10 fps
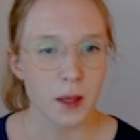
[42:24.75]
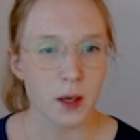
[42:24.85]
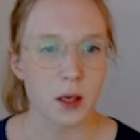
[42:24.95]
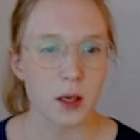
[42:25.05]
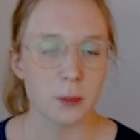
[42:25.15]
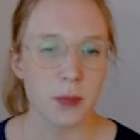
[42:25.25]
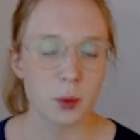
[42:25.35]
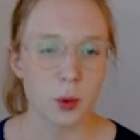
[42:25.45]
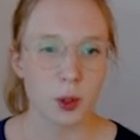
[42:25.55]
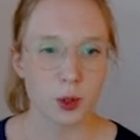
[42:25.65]
Um, and
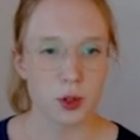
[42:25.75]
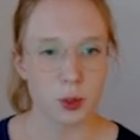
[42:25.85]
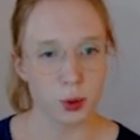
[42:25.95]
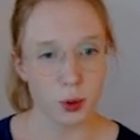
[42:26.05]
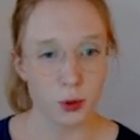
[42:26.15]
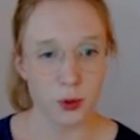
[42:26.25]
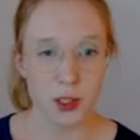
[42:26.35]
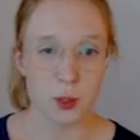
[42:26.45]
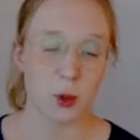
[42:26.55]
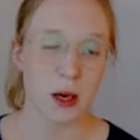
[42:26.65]
we want to improve
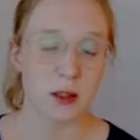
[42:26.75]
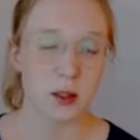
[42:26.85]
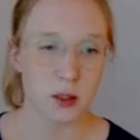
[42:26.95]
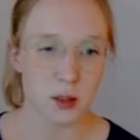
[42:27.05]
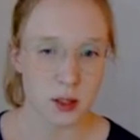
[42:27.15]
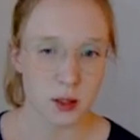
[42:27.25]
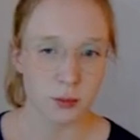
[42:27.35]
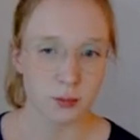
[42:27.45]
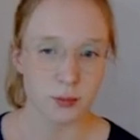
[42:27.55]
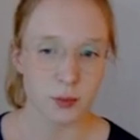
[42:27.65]
these practices.
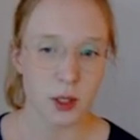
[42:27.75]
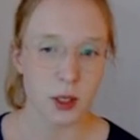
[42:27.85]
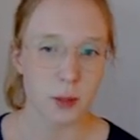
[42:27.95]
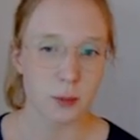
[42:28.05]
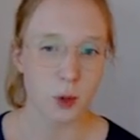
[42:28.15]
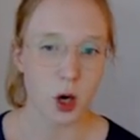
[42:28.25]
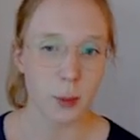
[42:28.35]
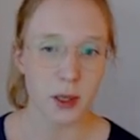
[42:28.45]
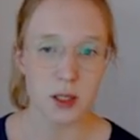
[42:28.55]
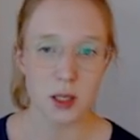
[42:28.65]
Um,
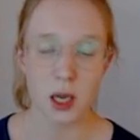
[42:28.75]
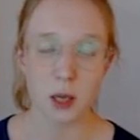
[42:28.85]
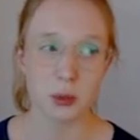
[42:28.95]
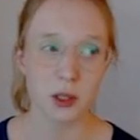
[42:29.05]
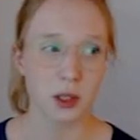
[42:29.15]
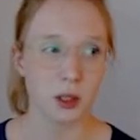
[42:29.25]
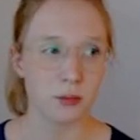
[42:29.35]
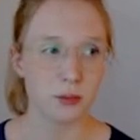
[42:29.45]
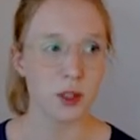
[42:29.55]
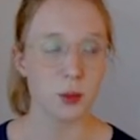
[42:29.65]
comments can be
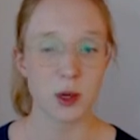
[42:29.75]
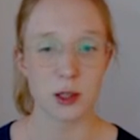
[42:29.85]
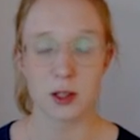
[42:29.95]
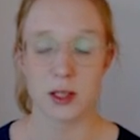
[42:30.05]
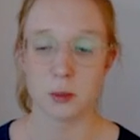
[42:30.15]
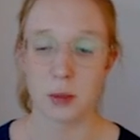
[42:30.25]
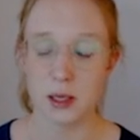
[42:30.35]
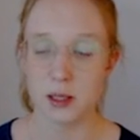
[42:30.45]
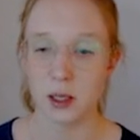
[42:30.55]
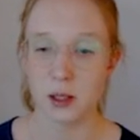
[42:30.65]
this practice doesn't make
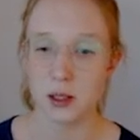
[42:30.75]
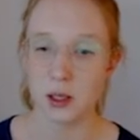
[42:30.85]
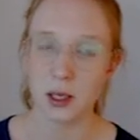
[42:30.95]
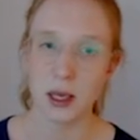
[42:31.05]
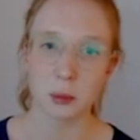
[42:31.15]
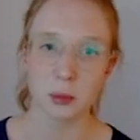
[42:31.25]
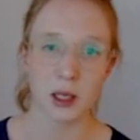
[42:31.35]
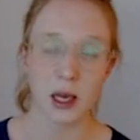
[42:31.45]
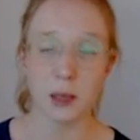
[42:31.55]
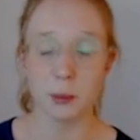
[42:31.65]
sense. It can be
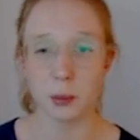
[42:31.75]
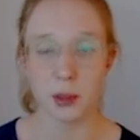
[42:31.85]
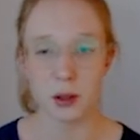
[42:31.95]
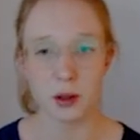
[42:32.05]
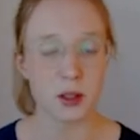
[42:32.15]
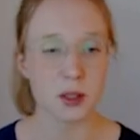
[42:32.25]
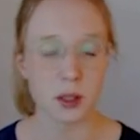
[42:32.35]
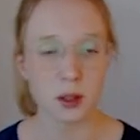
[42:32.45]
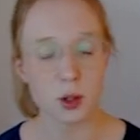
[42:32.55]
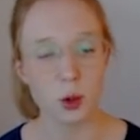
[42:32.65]
I implemented this, and
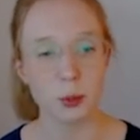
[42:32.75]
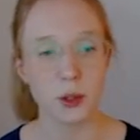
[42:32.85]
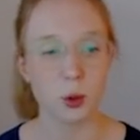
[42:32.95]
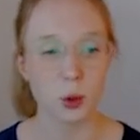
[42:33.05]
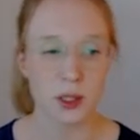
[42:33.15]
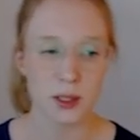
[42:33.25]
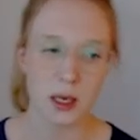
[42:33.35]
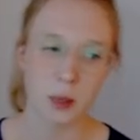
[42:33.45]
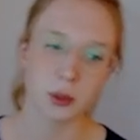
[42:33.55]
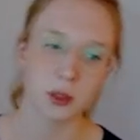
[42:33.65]
this could be a good
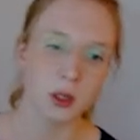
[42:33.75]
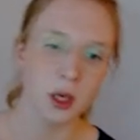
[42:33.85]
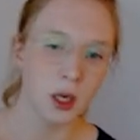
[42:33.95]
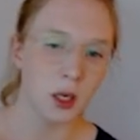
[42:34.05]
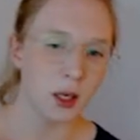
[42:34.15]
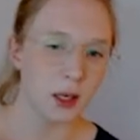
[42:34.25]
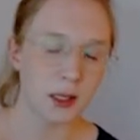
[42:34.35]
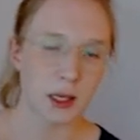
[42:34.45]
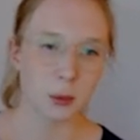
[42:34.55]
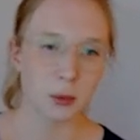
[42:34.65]
example. It
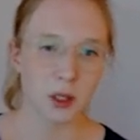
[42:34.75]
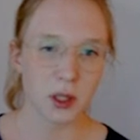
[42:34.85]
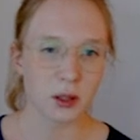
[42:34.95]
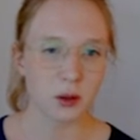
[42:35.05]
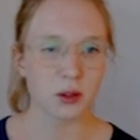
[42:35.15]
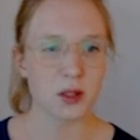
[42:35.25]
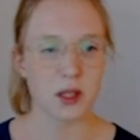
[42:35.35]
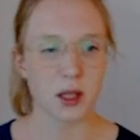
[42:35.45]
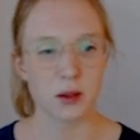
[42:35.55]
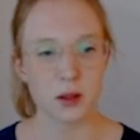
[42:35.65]
can be, I don't
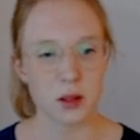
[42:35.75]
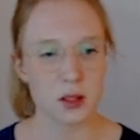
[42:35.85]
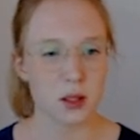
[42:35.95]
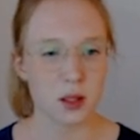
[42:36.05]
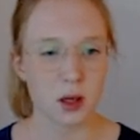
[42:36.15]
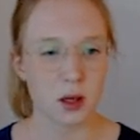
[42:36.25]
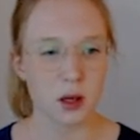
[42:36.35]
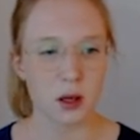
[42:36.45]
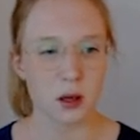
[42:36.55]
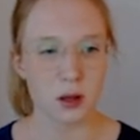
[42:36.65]
understand this.
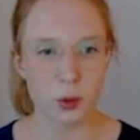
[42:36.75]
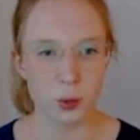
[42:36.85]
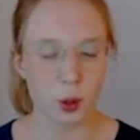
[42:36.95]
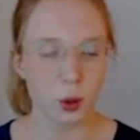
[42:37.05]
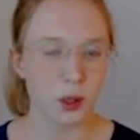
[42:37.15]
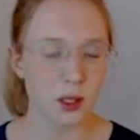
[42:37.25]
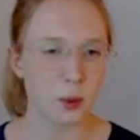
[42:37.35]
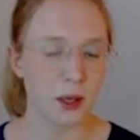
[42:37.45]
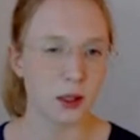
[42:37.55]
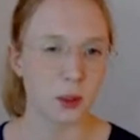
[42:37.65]
Uh, we could
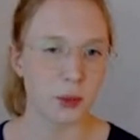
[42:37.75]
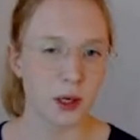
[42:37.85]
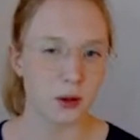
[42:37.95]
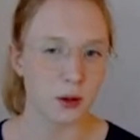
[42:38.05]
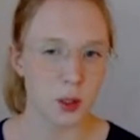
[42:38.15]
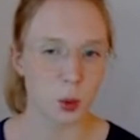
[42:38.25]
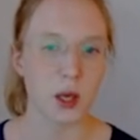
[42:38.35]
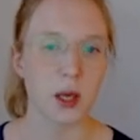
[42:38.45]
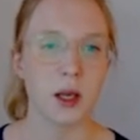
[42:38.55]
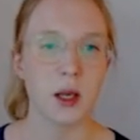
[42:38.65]
explain that better this
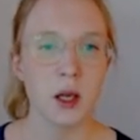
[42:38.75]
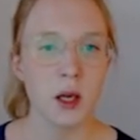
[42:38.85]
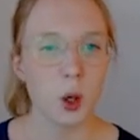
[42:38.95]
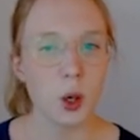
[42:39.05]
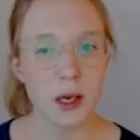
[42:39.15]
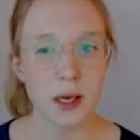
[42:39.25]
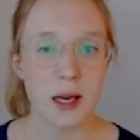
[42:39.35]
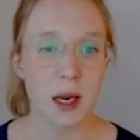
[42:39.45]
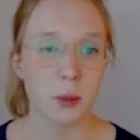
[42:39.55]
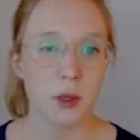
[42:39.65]
way. Or it
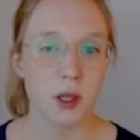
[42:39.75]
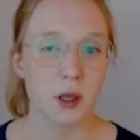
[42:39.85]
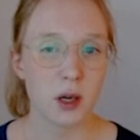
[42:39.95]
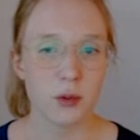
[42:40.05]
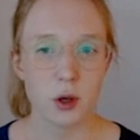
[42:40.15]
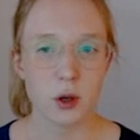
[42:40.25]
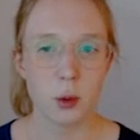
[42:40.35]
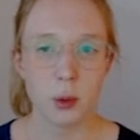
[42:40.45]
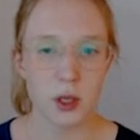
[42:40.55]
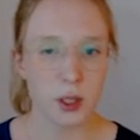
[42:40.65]
can be, I've got a
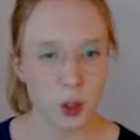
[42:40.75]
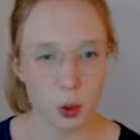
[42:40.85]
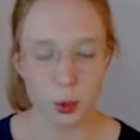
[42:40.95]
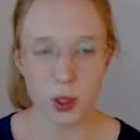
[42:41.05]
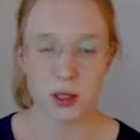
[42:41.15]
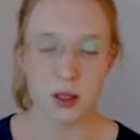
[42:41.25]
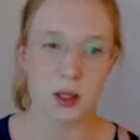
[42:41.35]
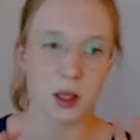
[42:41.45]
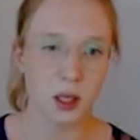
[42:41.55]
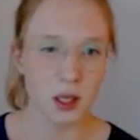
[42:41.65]
completely new practice
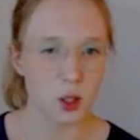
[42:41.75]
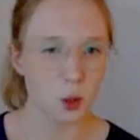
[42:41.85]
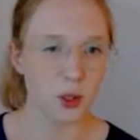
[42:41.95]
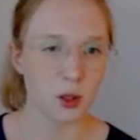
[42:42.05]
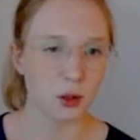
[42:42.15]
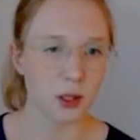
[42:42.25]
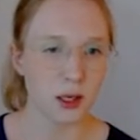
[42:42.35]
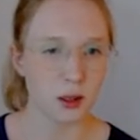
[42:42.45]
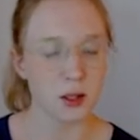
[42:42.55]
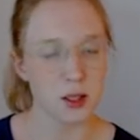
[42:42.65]
that needs to be on
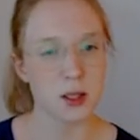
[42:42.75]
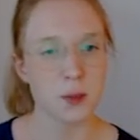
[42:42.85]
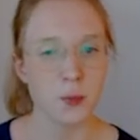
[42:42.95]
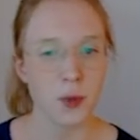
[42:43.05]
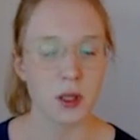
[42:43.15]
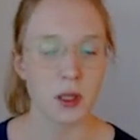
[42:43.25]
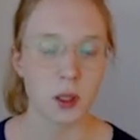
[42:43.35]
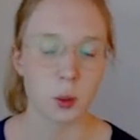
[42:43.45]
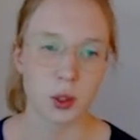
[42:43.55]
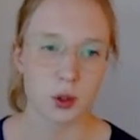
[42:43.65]
that list and that I
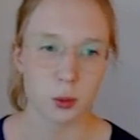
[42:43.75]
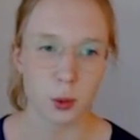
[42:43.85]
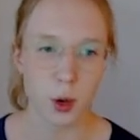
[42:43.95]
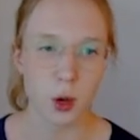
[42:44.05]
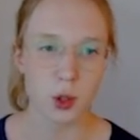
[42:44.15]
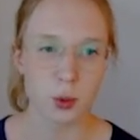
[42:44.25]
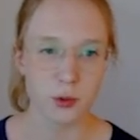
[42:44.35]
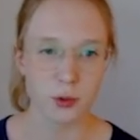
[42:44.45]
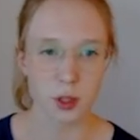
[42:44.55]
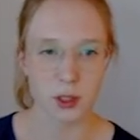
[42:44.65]
want to propose. We've
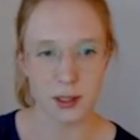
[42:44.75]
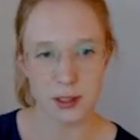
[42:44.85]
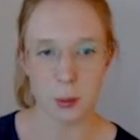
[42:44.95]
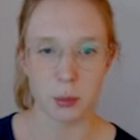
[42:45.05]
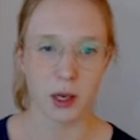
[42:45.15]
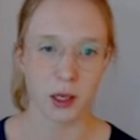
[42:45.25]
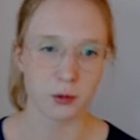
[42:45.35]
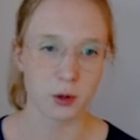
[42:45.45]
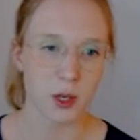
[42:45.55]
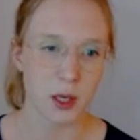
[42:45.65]
got a template
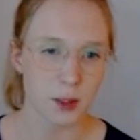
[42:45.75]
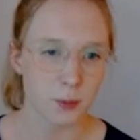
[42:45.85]
for that.